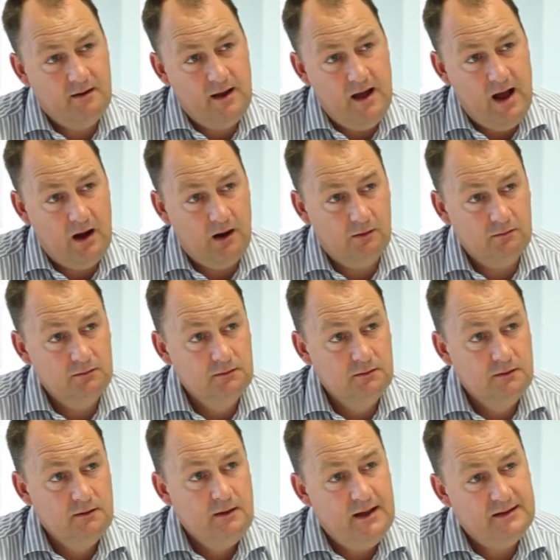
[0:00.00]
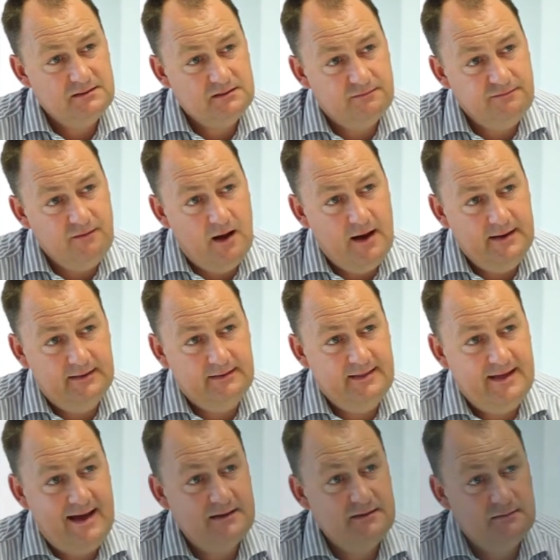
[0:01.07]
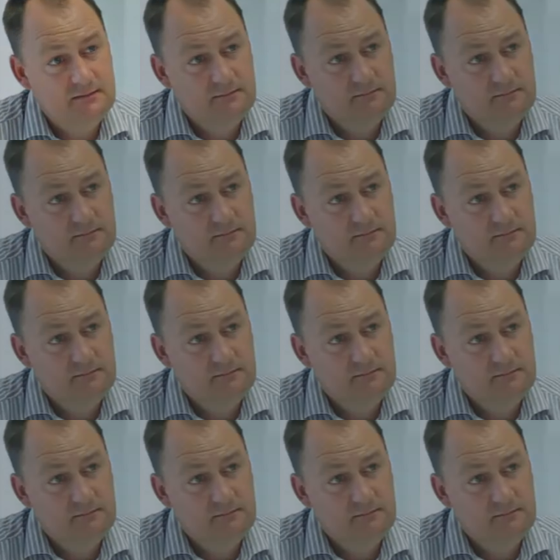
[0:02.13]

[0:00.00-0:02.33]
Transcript: and how. It's defining that.